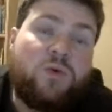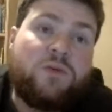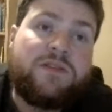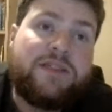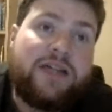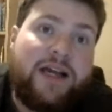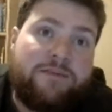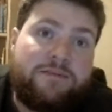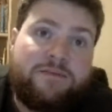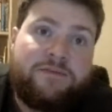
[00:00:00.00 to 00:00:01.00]
Gold
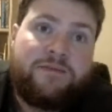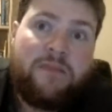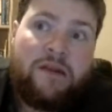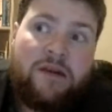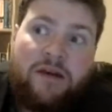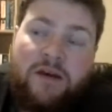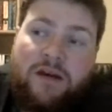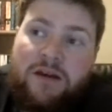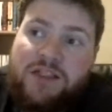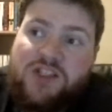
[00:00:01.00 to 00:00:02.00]

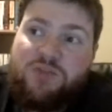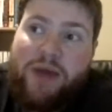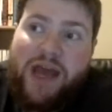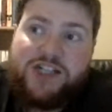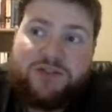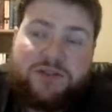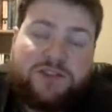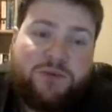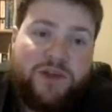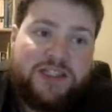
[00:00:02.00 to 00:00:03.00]

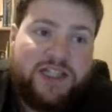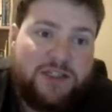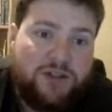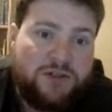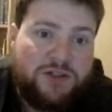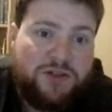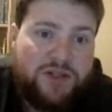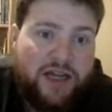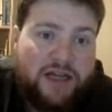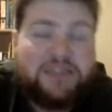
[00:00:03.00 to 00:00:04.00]
specials where they just had a Doctor
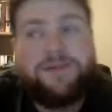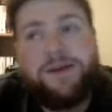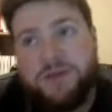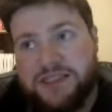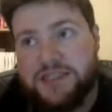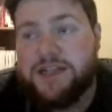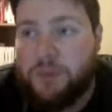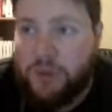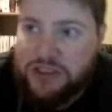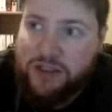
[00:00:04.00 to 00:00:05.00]
Who day. Because I remember sitting
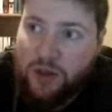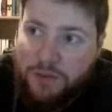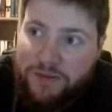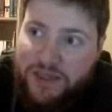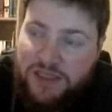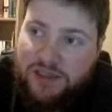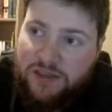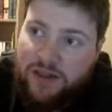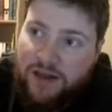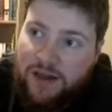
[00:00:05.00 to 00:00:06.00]
down watching the
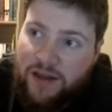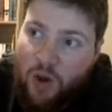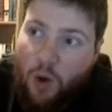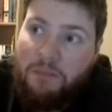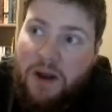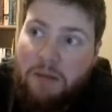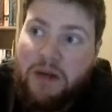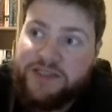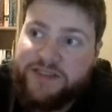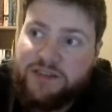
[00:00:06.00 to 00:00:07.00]
omnibus
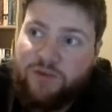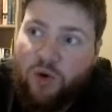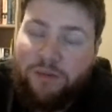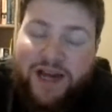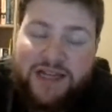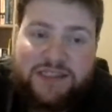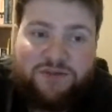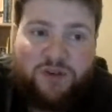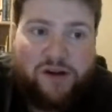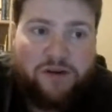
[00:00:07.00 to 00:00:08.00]

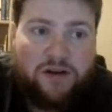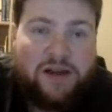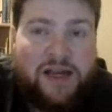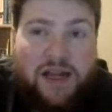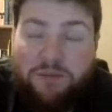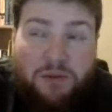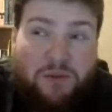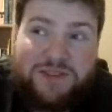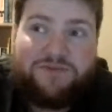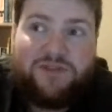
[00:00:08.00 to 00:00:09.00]
formats forever.
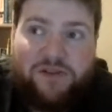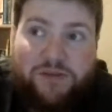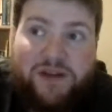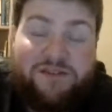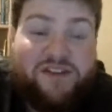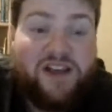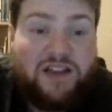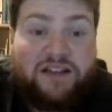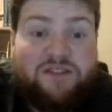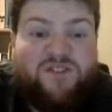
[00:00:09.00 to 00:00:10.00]
Probably wasn't forever, but it
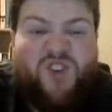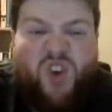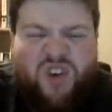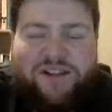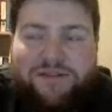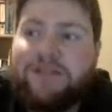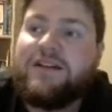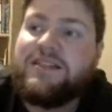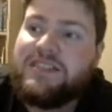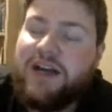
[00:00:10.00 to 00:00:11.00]
felt like
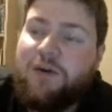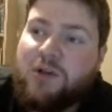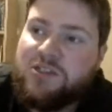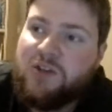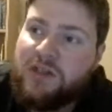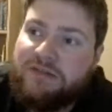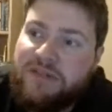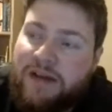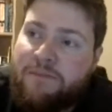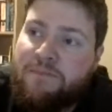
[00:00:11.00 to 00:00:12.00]
forever because like I watched all
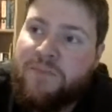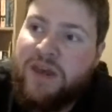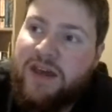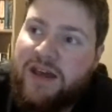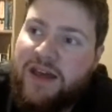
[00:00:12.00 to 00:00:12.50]
of it